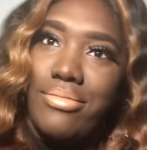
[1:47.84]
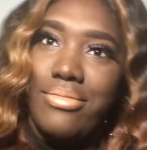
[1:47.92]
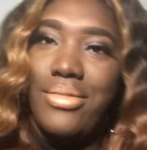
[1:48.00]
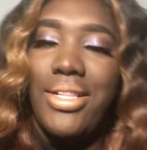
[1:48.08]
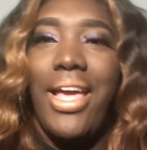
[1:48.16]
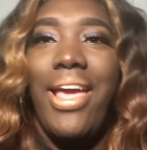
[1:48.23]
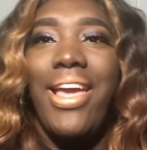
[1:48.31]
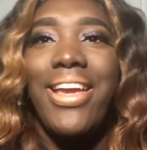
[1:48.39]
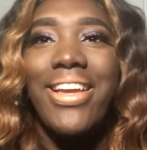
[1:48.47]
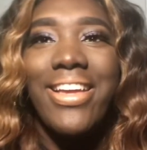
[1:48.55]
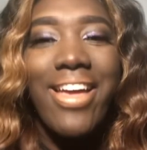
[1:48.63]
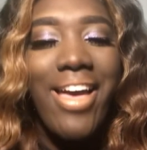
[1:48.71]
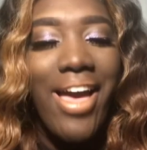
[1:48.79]
Like,
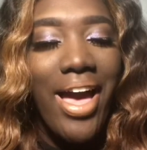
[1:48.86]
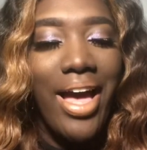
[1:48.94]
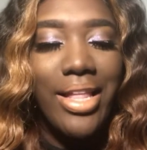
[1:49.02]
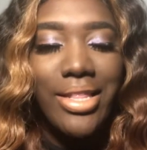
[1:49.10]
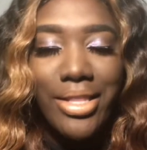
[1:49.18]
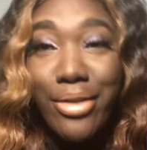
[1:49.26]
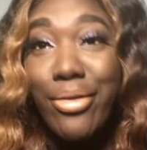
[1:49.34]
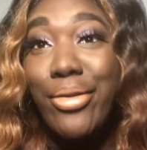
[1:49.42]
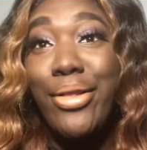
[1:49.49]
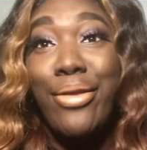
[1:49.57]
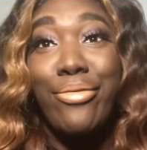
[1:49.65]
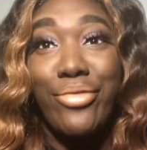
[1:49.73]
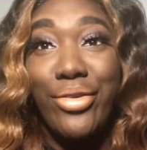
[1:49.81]
I
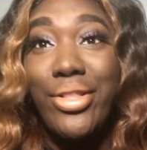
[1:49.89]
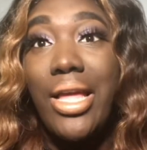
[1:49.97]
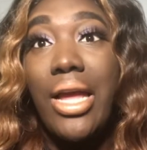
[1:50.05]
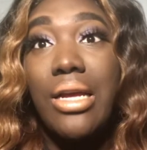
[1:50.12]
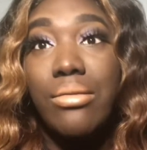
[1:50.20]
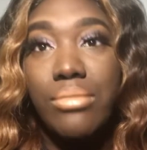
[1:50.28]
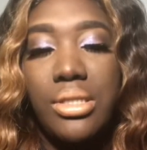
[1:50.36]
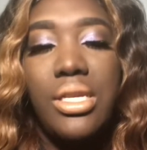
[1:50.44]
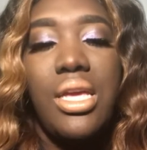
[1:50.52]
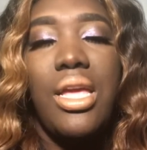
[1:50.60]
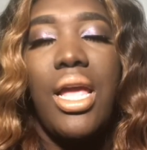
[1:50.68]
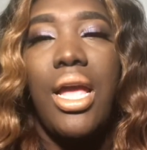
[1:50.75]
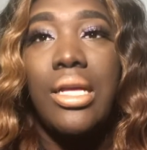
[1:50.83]
literally feel like I'm
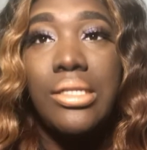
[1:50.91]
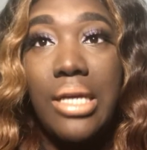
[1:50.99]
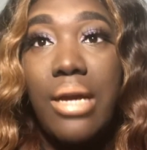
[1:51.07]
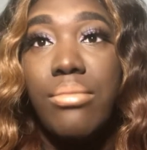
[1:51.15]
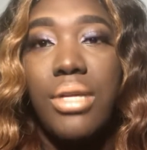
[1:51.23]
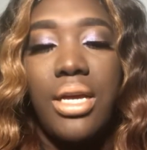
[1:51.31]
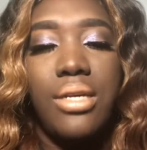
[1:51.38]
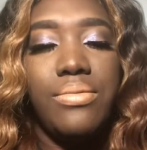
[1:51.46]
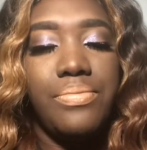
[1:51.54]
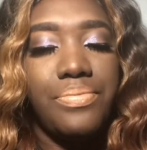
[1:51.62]
seeing a timeline.